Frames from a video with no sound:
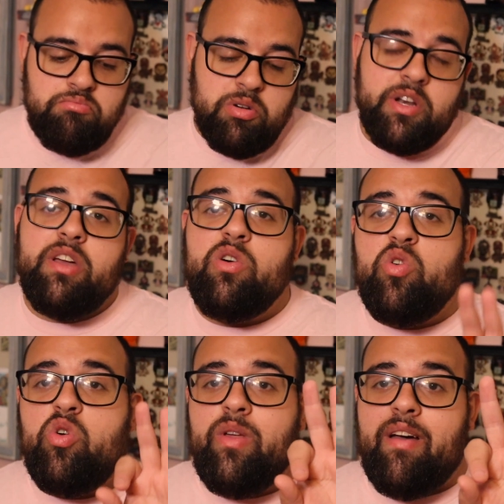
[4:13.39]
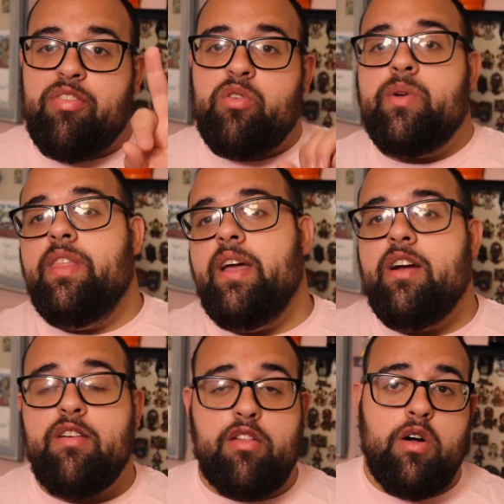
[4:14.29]
Pretty cool. We have three
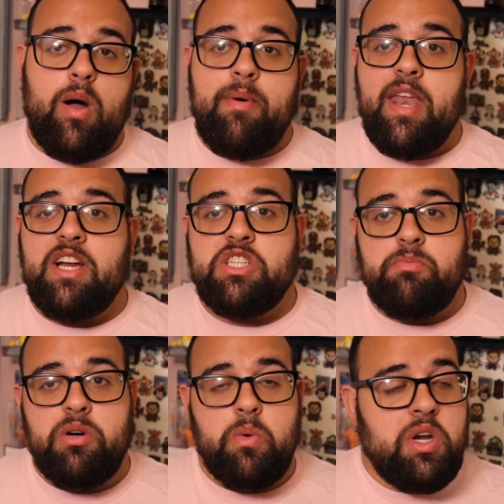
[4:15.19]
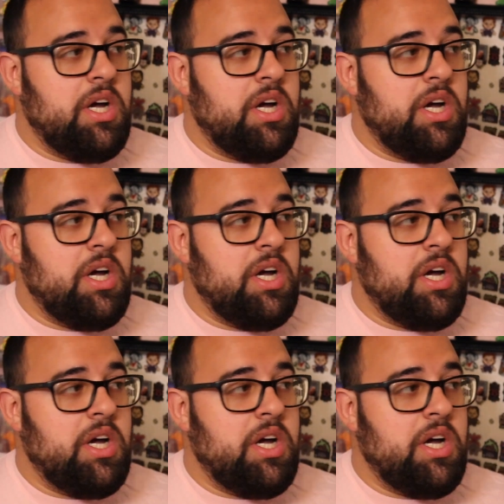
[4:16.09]
there, so I might actually put one